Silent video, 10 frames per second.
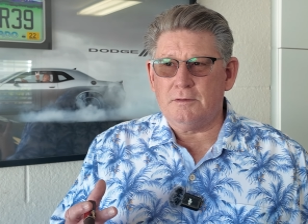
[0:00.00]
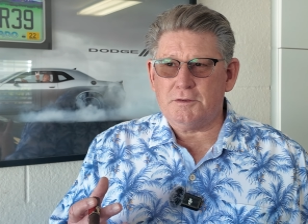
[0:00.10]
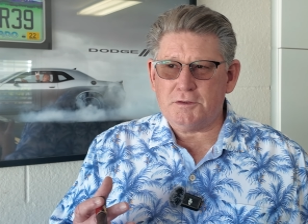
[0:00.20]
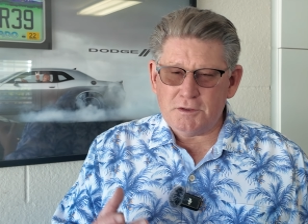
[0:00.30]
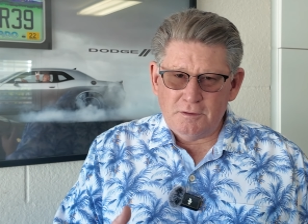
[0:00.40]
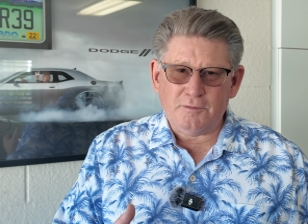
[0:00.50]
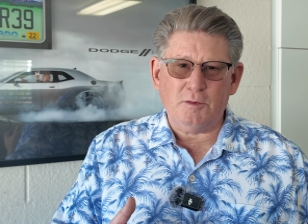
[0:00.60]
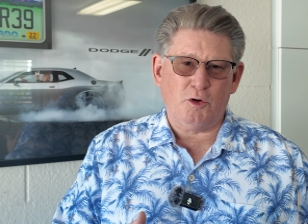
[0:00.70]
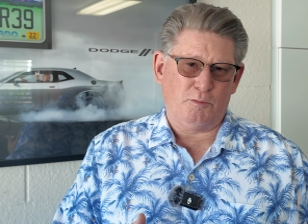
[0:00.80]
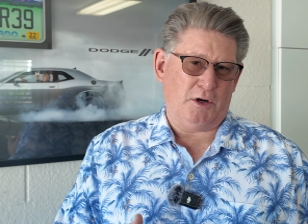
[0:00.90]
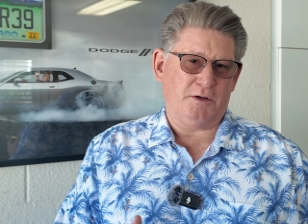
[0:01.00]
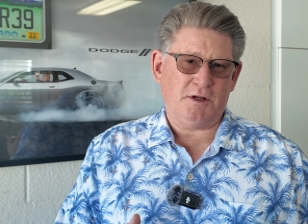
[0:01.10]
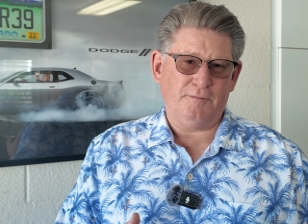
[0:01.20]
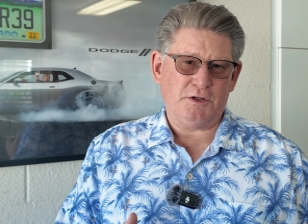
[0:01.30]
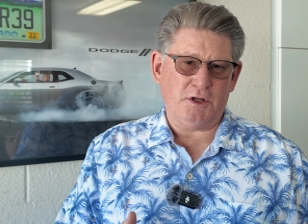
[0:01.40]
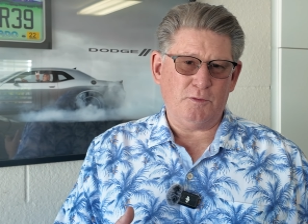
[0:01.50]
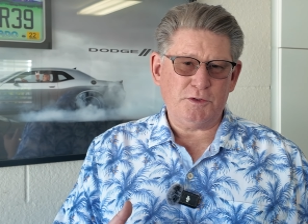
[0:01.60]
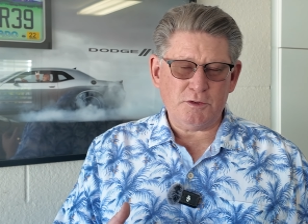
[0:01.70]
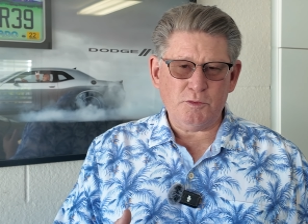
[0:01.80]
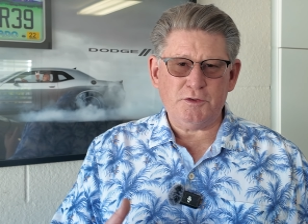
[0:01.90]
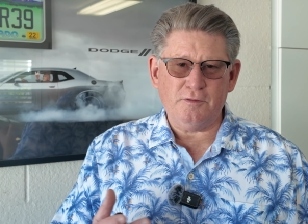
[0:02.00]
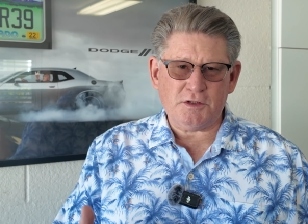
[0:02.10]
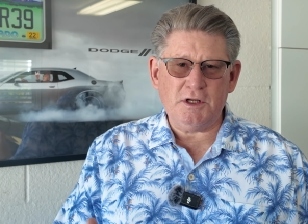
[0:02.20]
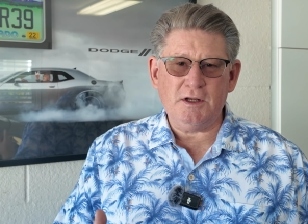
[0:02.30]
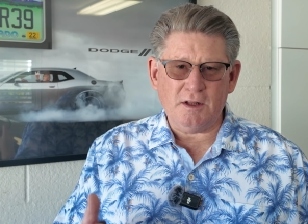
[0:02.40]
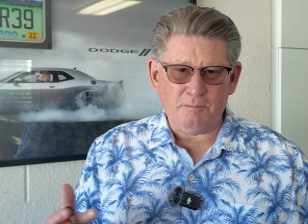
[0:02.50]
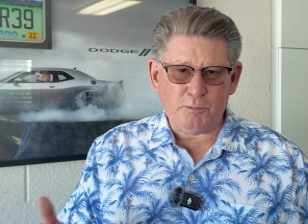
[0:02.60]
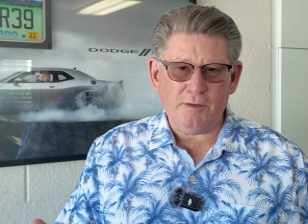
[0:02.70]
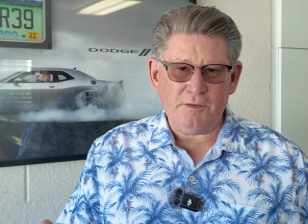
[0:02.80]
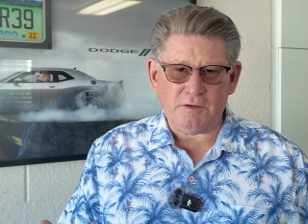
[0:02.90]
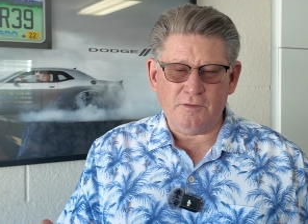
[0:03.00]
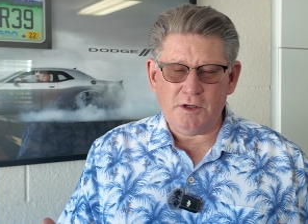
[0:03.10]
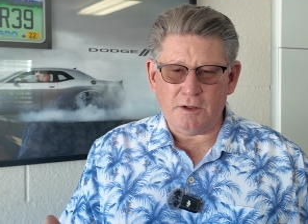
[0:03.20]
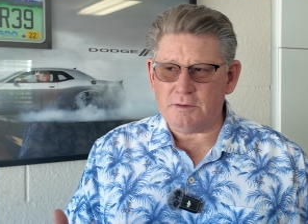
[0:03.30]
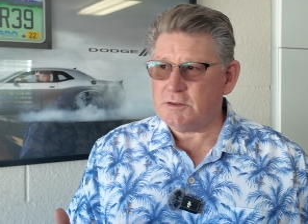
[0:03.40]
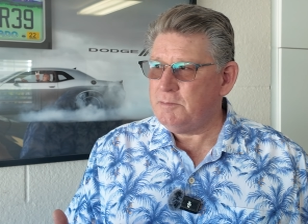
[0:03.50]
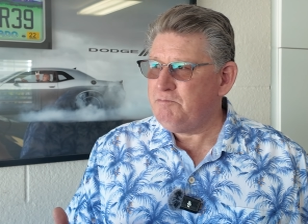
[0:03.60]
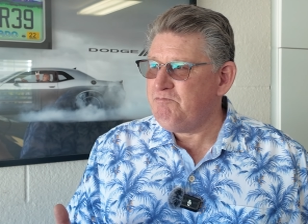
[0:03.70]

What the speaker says: silver Mopar 17, which is what you've seen in previous videos,